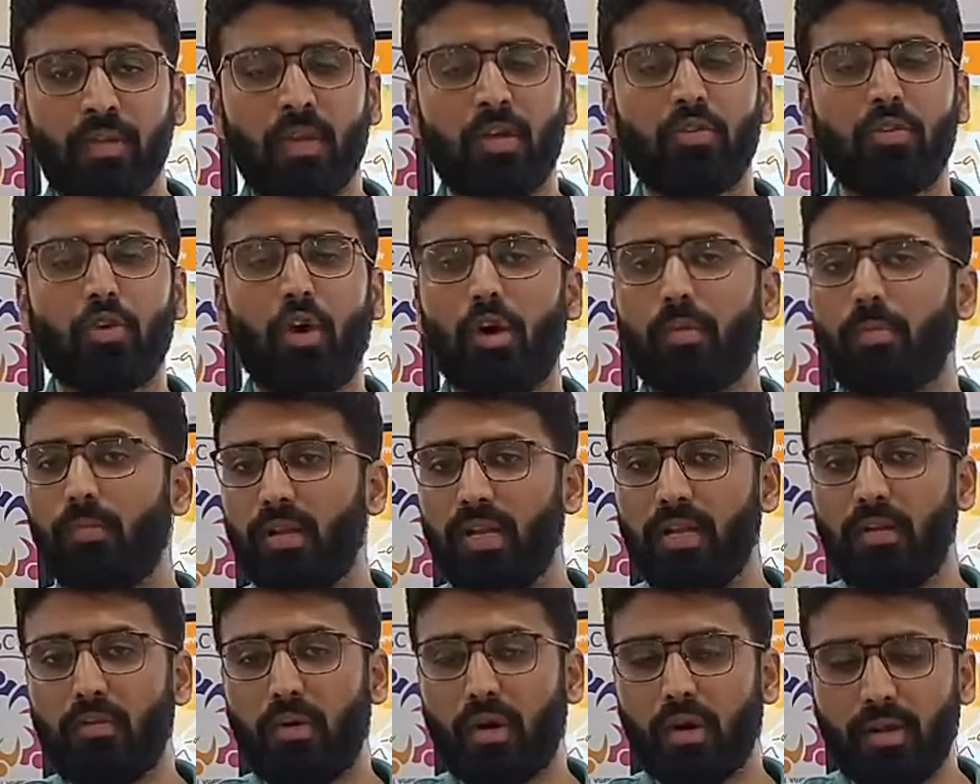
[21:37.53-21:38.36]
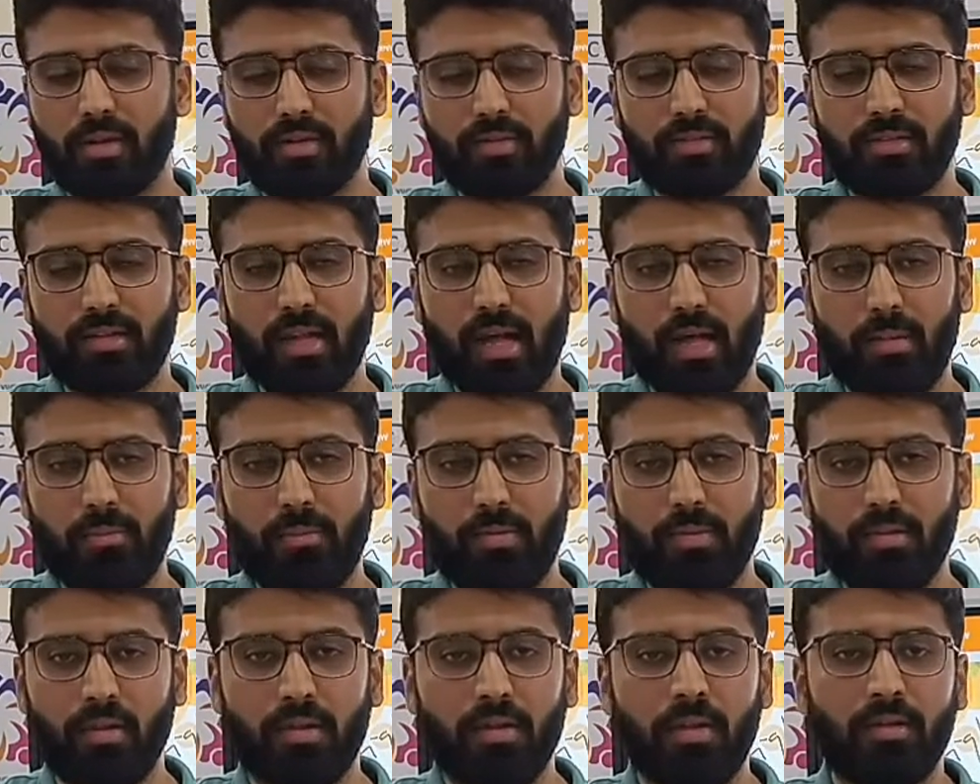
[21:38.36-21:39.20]
Normally, what does it
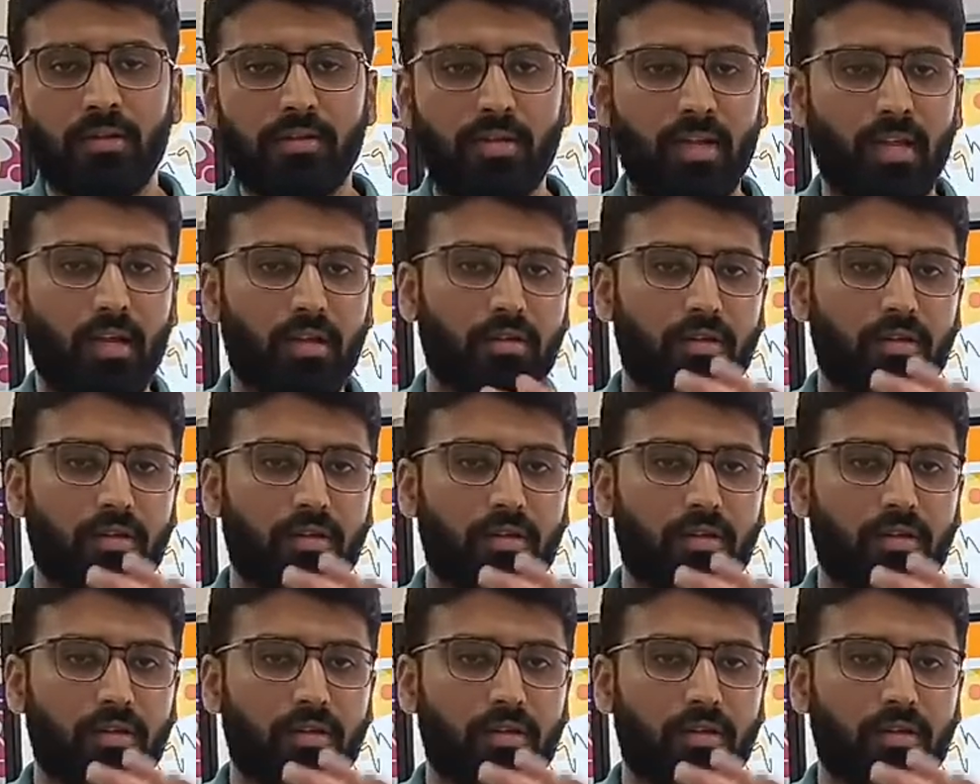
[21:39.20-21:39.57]
happen? See,